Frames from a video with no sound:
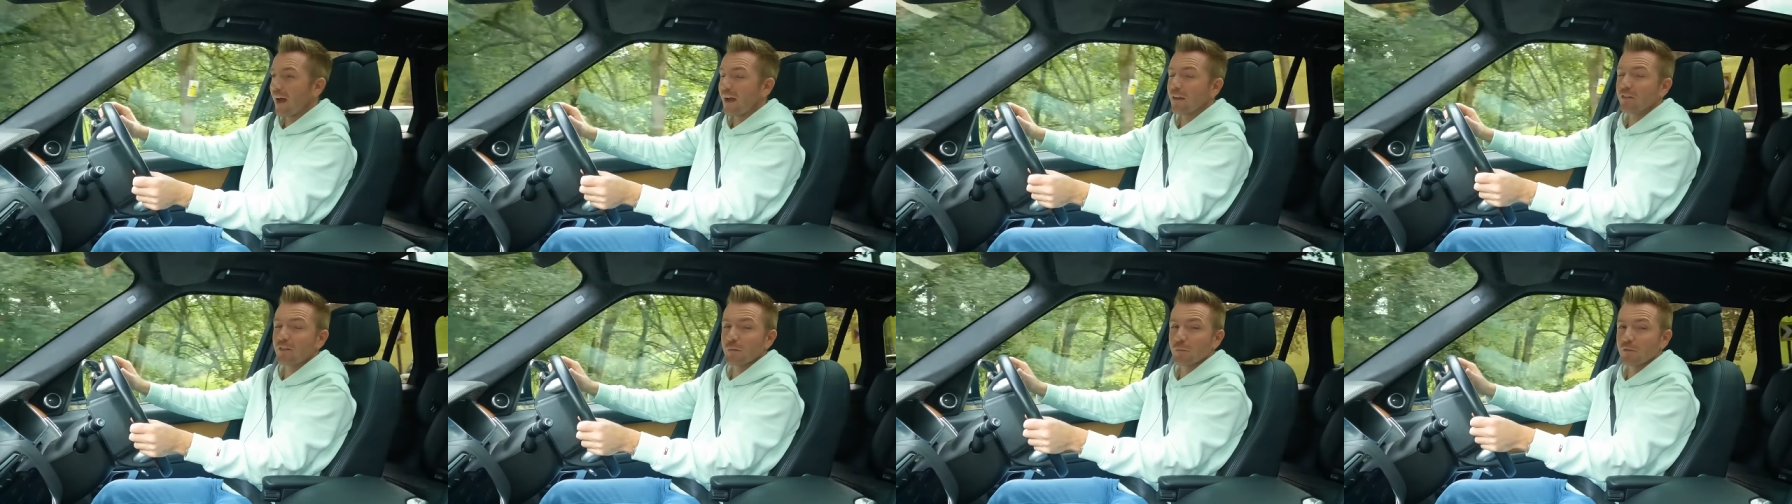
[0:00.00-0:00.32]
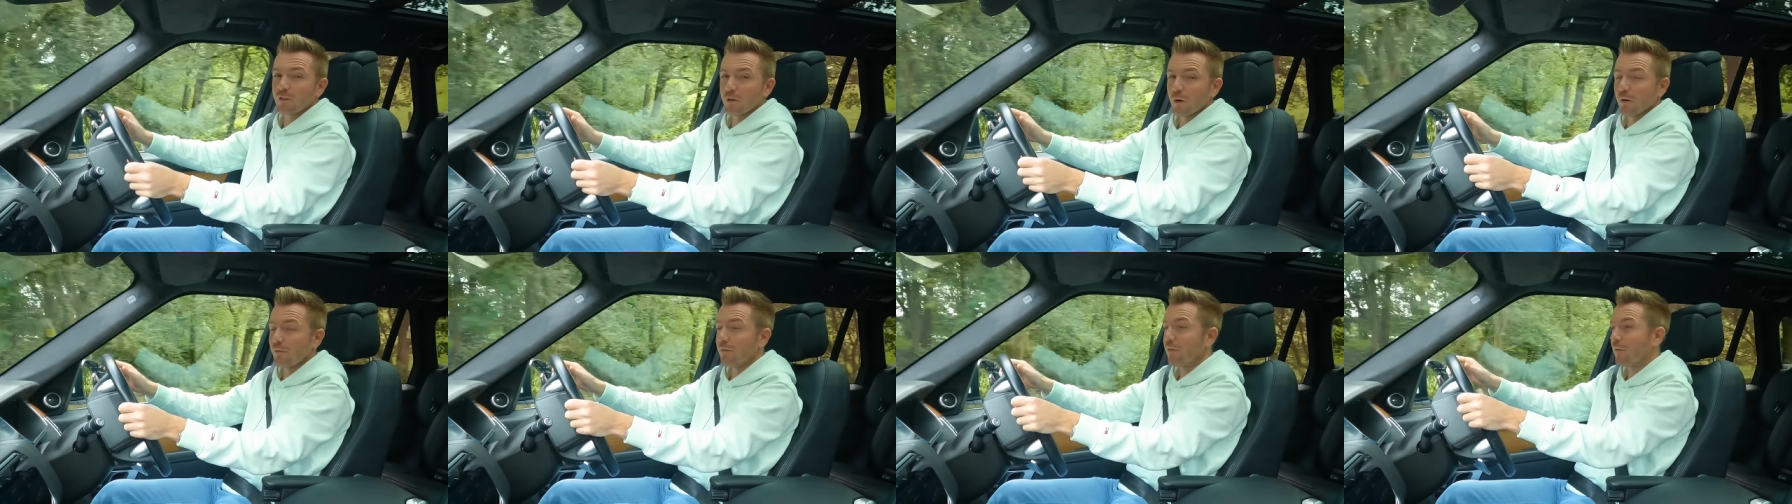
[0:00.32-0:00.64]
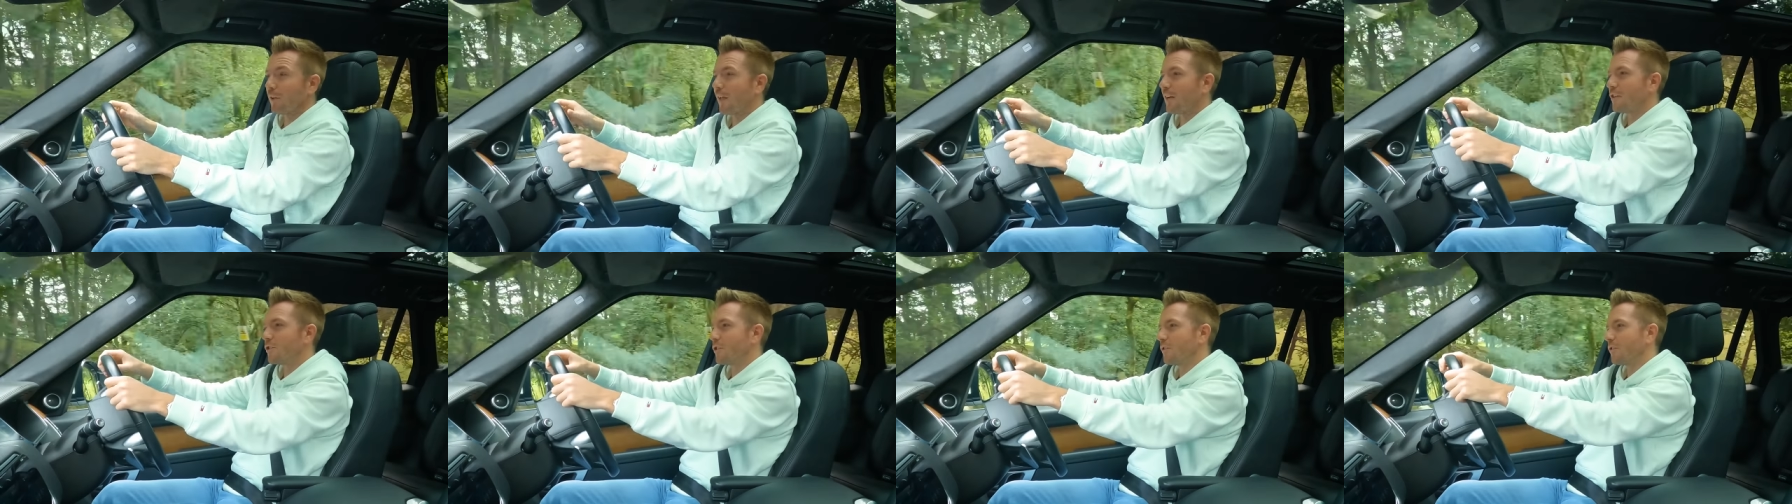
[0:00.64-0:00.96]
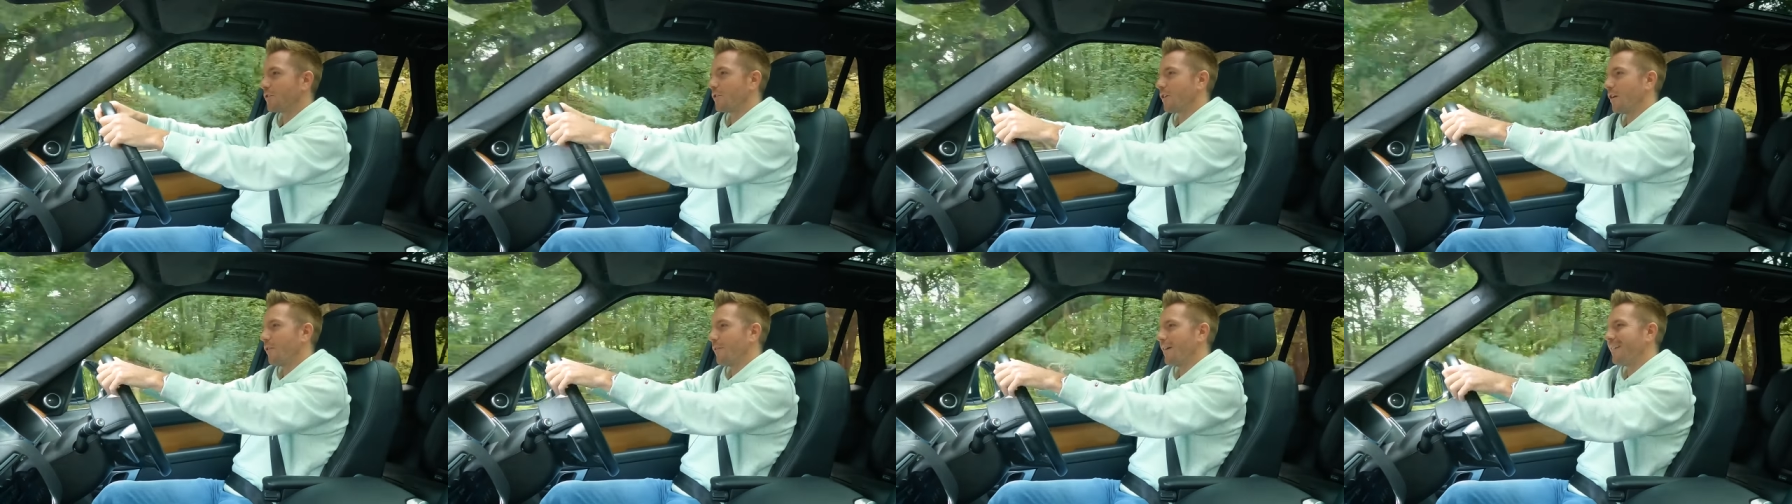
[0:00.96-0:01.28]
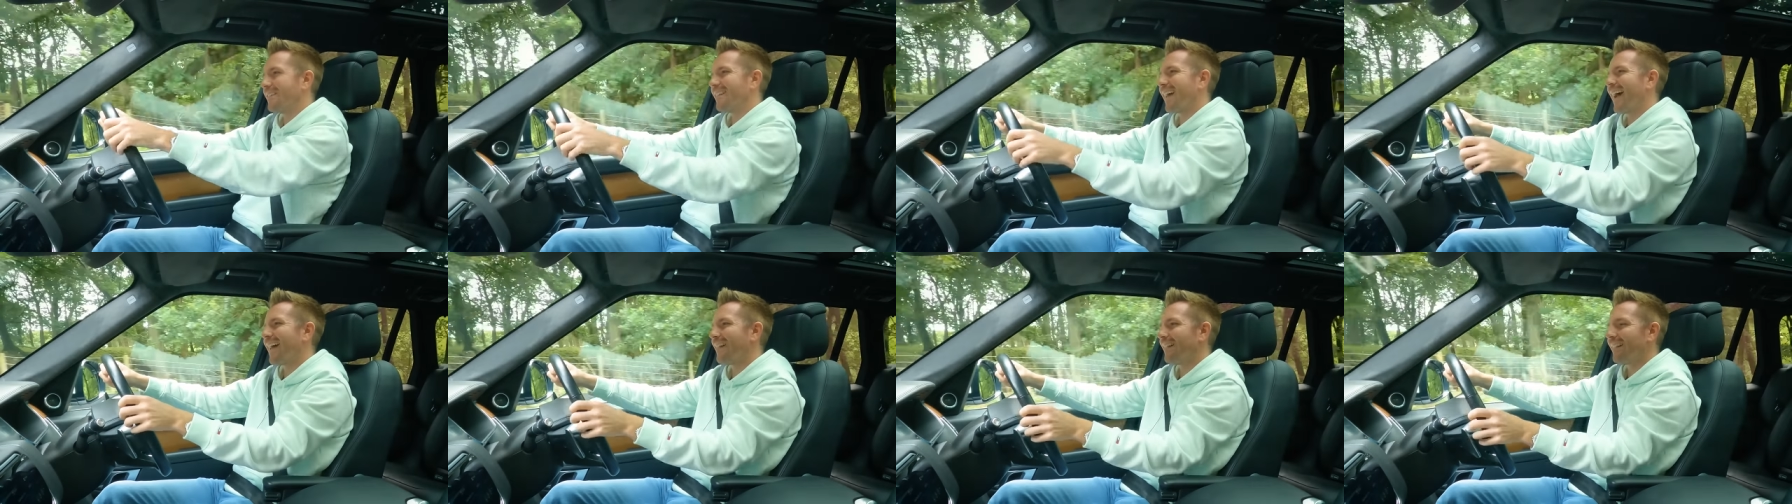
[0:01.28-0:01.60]
I asked them to do a full engine
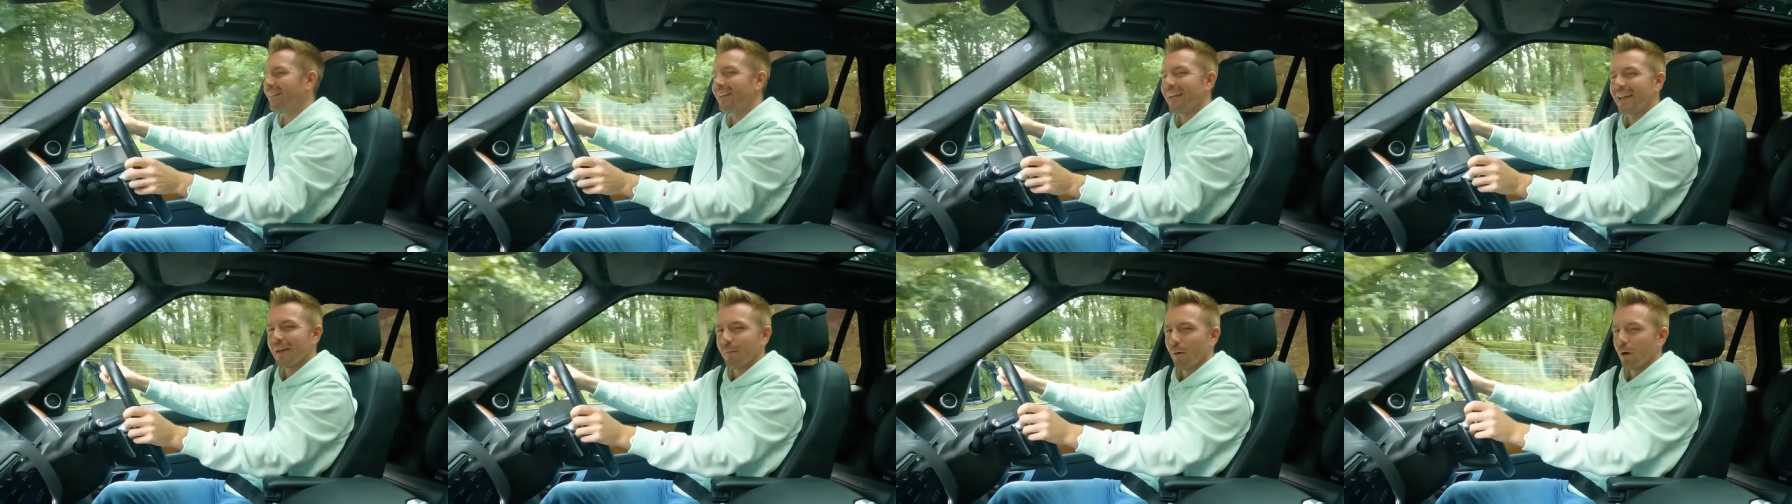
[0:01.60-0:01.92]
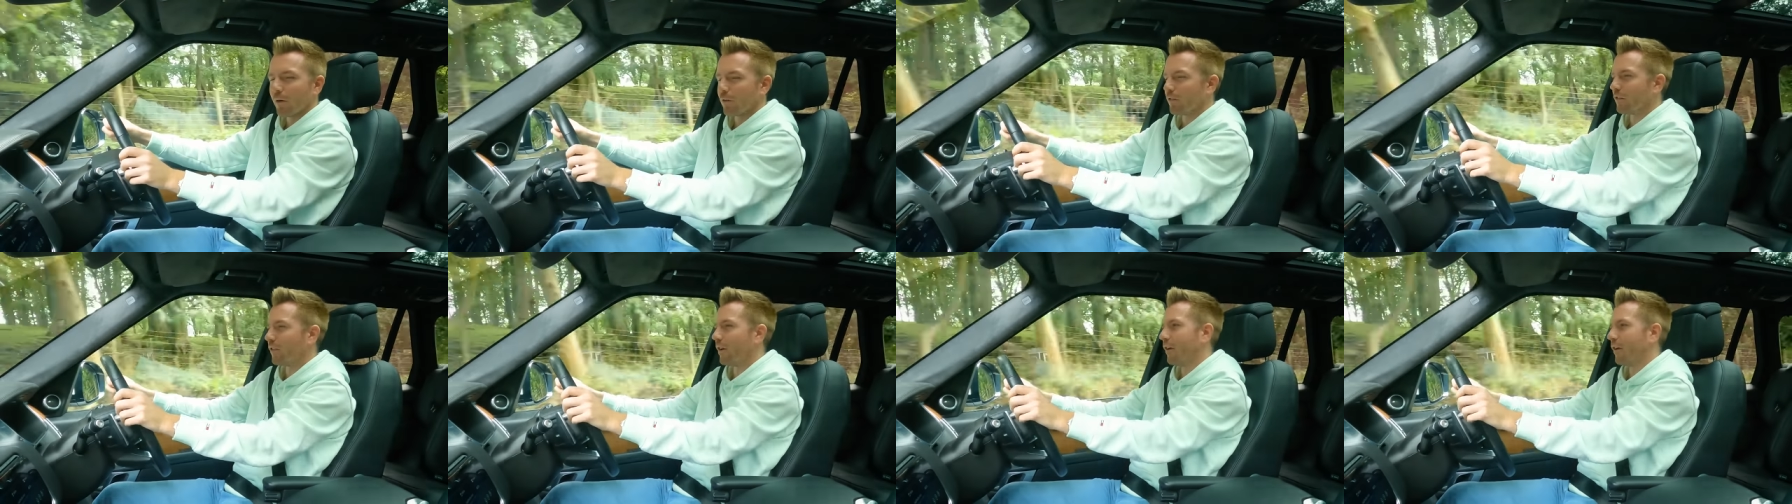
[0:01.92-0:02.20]
service and a gearbox